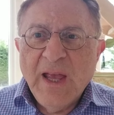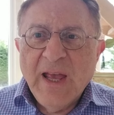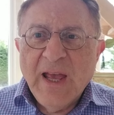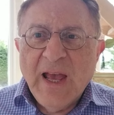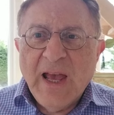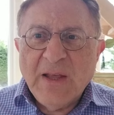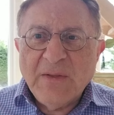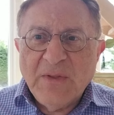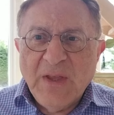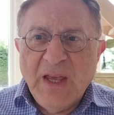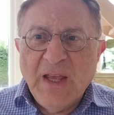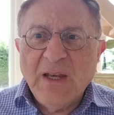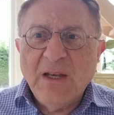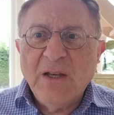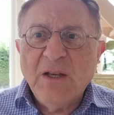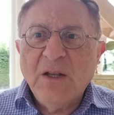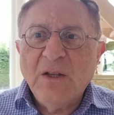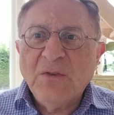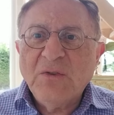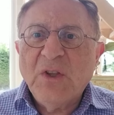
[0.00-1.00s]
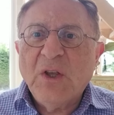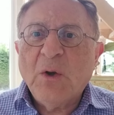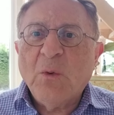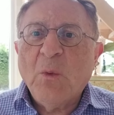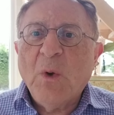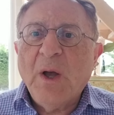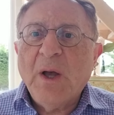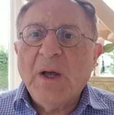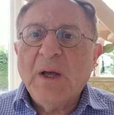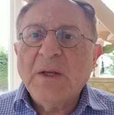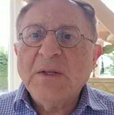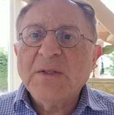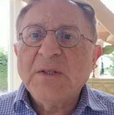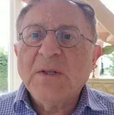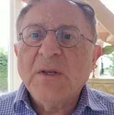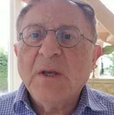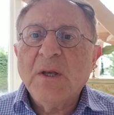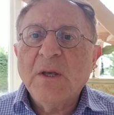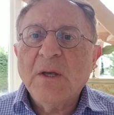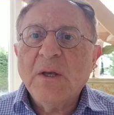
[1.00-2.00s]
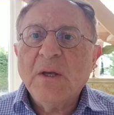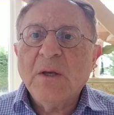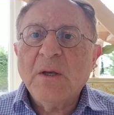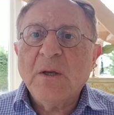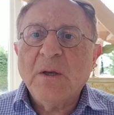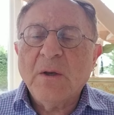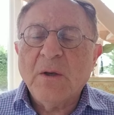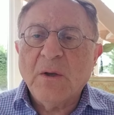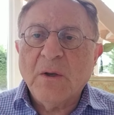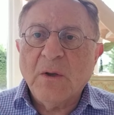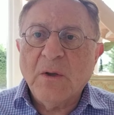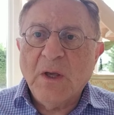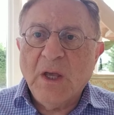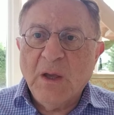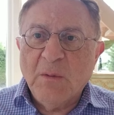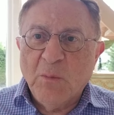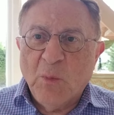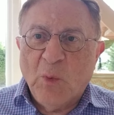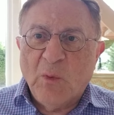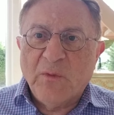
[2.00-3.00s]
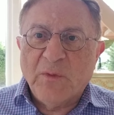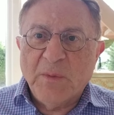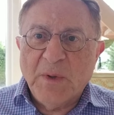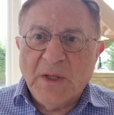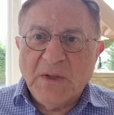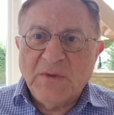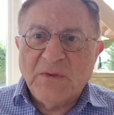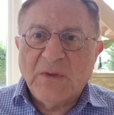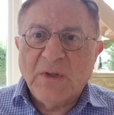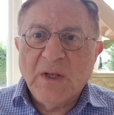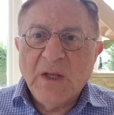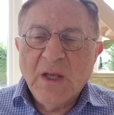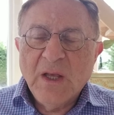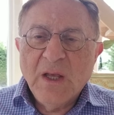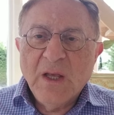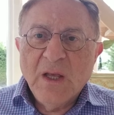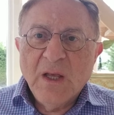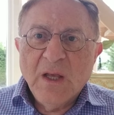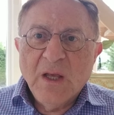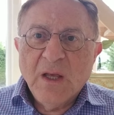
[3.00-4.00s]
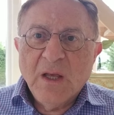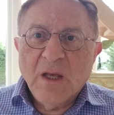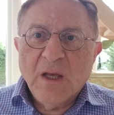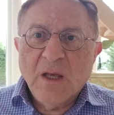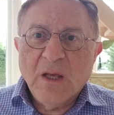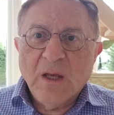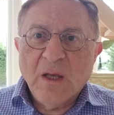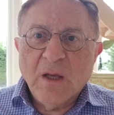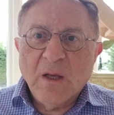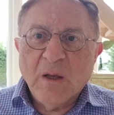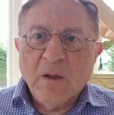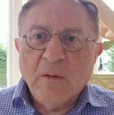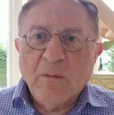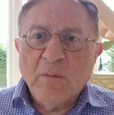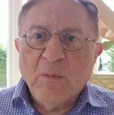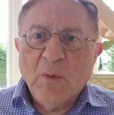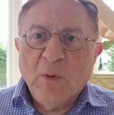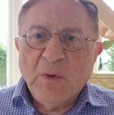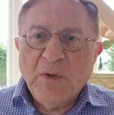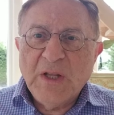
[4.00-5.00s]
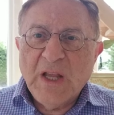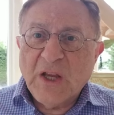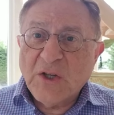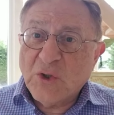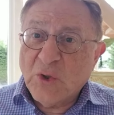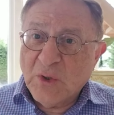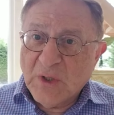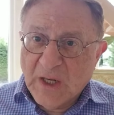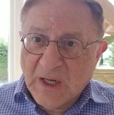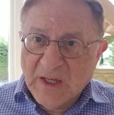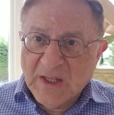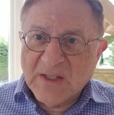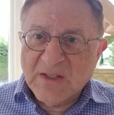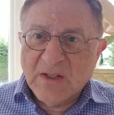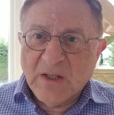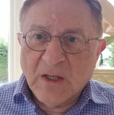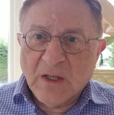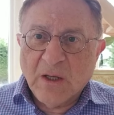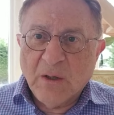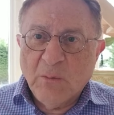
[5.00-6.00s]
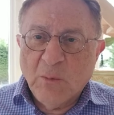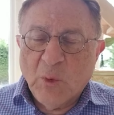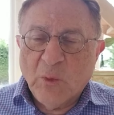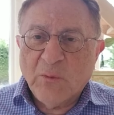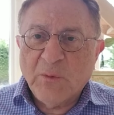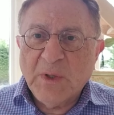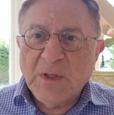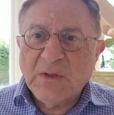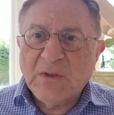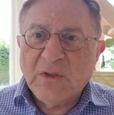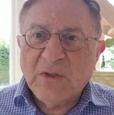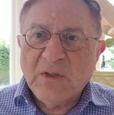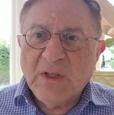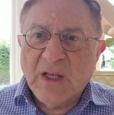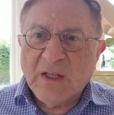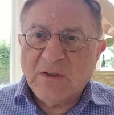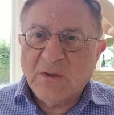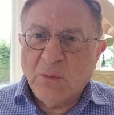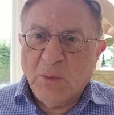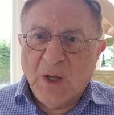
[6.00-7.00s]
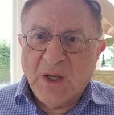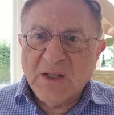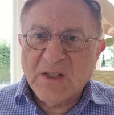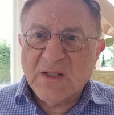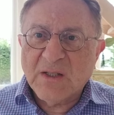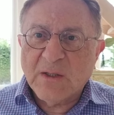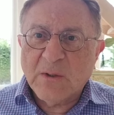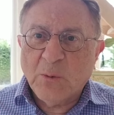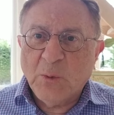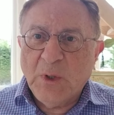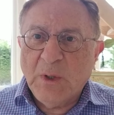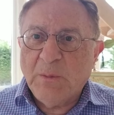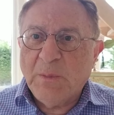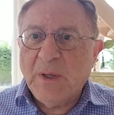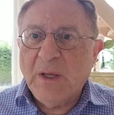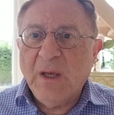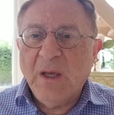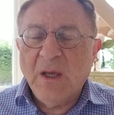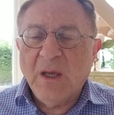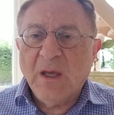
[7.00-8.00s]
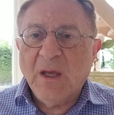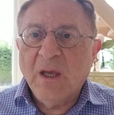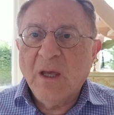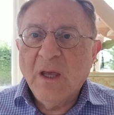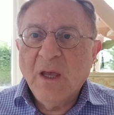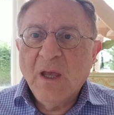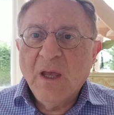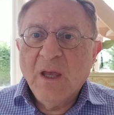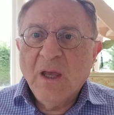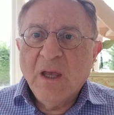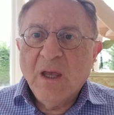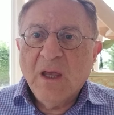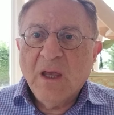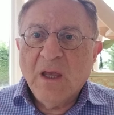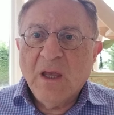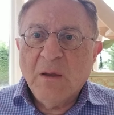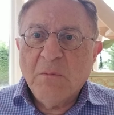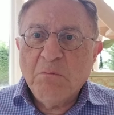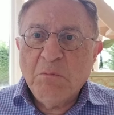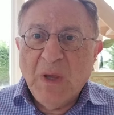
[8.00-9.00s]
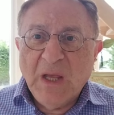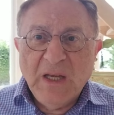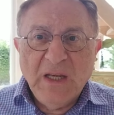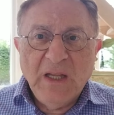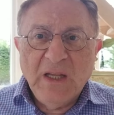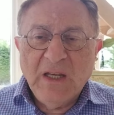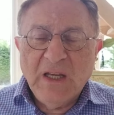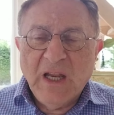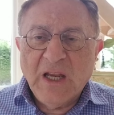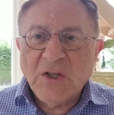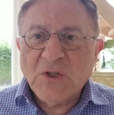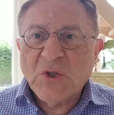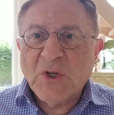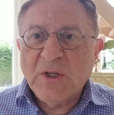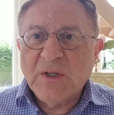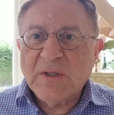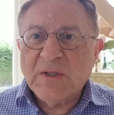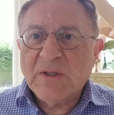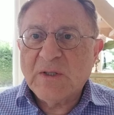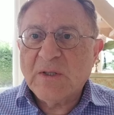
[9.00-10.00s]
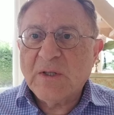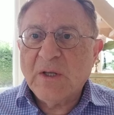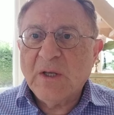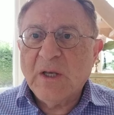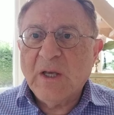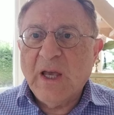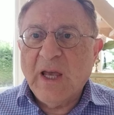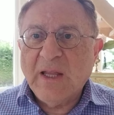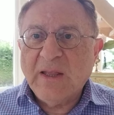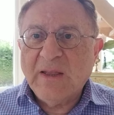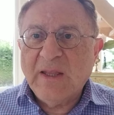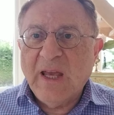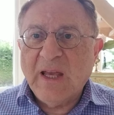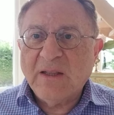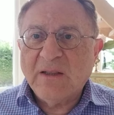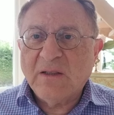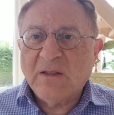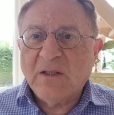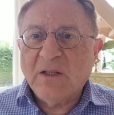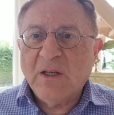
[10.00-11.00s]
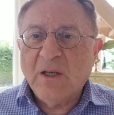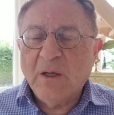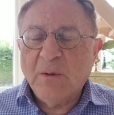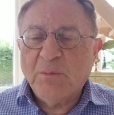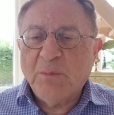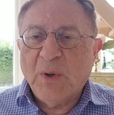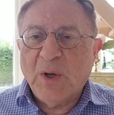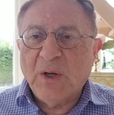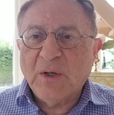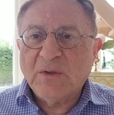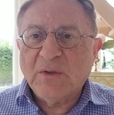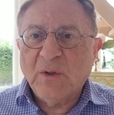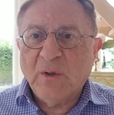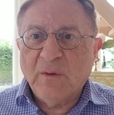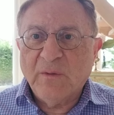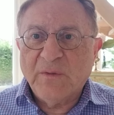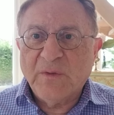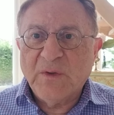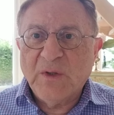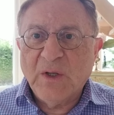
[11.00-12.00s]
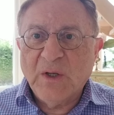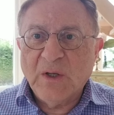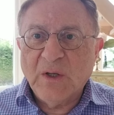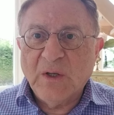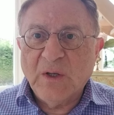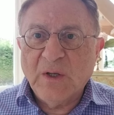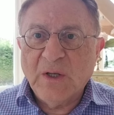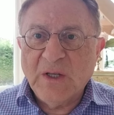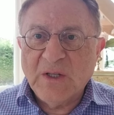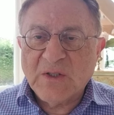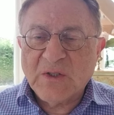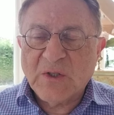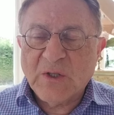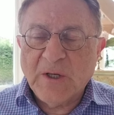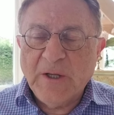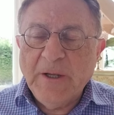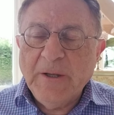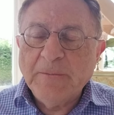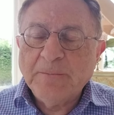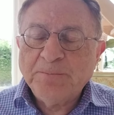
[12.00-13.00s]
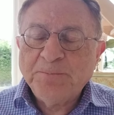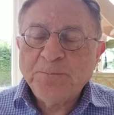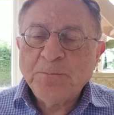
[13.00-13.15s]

and then there was a movement, nationalistic movement that was sweeping many nations at that part of the history,